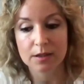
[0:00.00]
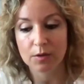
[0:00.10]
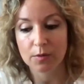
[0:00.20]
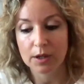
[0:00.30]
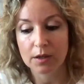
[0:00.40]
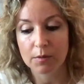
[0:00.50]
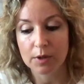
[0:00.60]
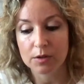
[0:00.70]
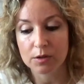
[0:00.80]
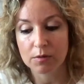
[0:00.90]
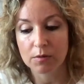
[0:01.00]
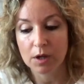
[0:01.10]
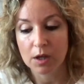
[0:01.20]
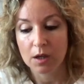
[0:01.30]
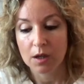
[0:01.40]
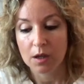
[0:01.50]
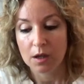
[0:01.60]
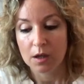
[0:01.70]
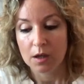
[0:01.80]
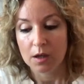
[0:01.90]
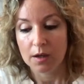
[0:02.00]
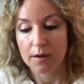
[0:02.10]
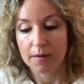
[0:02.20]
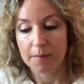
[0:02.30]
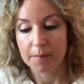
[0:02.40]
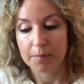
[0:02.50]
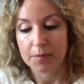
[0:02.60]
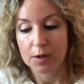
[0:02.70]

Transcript: So we we do um,